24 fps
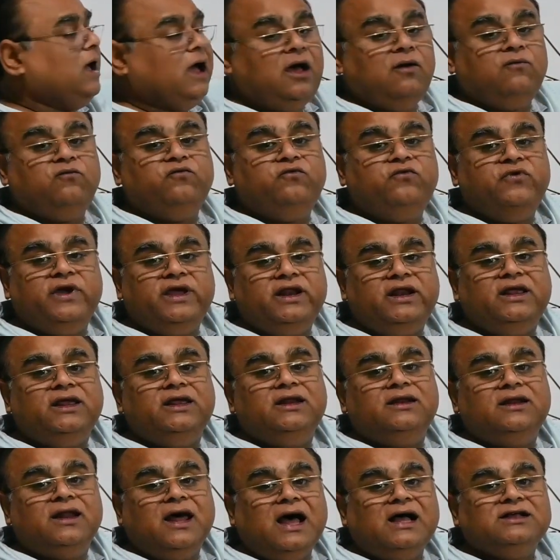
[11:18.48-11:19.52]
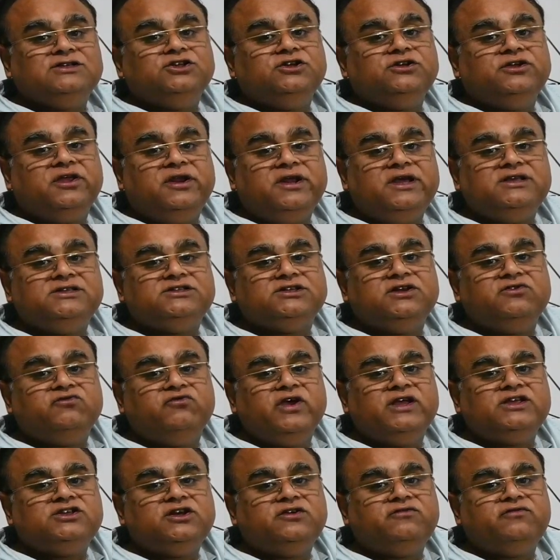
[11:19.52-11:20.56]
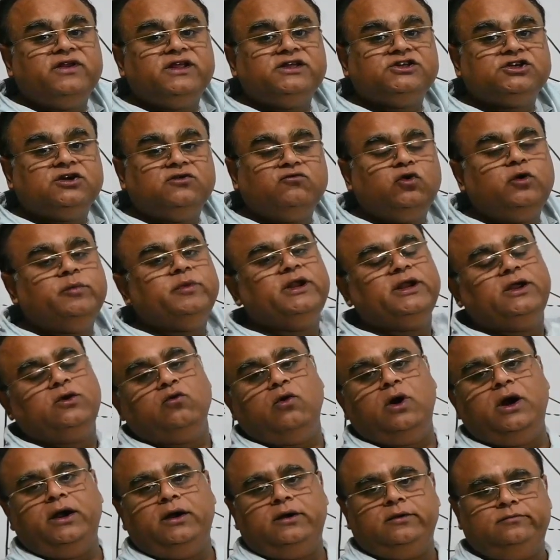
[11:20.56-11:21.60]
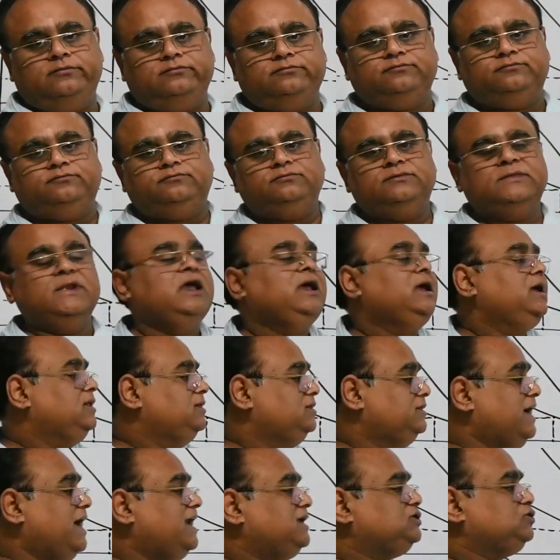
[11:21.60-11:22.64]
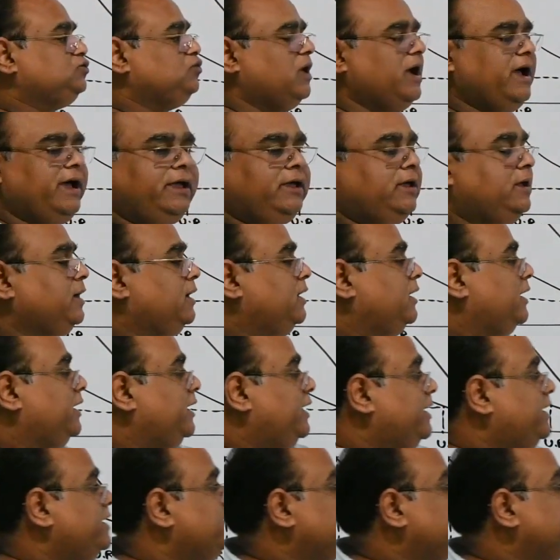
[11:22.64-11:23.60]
a very large increase in wage inflation would be required. That is why it